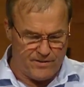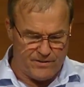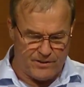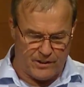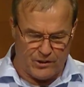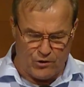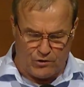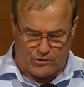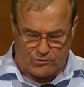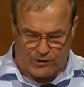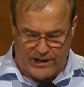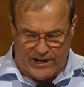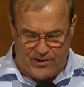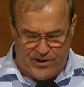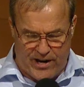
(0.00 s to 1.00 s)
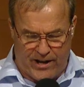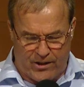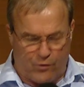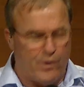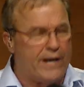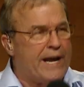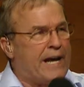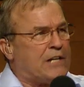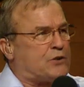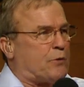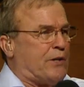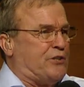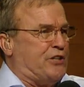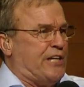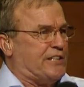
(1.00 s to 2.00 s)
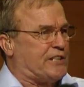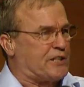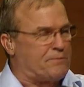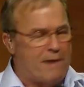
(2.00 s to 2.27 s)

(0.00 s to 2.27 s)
the Luke 3, and the other one ends with Jesus,